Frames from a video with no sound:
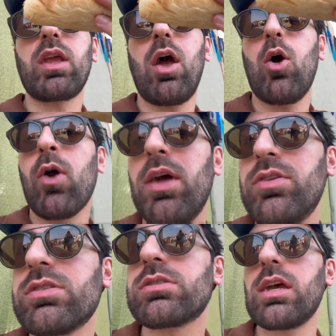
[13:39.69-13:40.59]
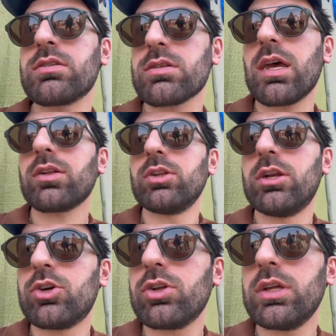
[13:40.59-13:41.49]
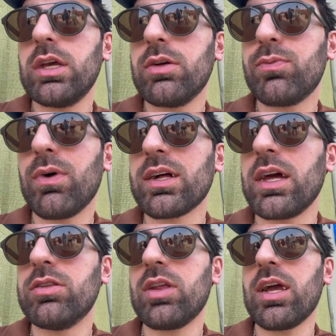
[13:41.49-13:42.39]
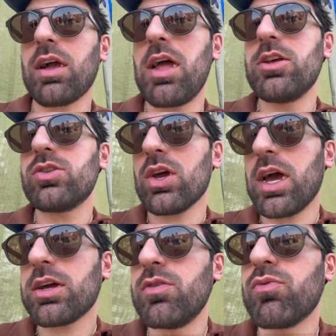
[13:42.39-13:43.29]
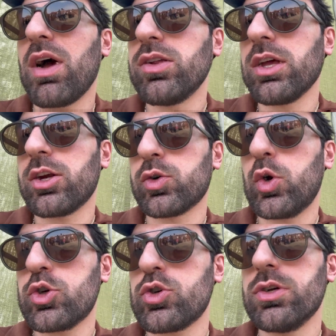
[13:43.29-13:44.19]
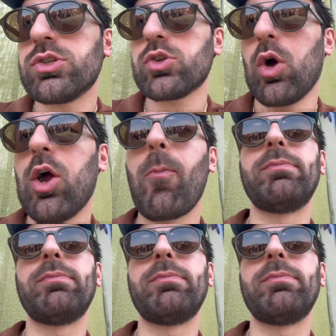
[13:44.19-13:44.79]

Okay, this tastes like literally fucking like anything I can find at a grocery store.